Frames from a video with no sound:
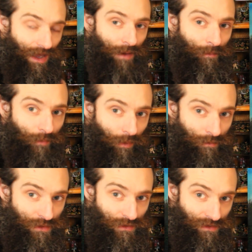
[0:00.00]
Bob
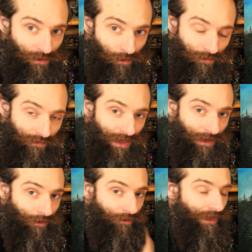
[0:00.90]
was using a lot of
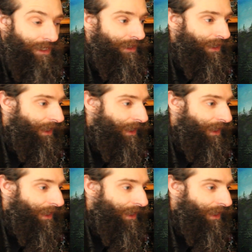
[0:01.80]
phthalo green.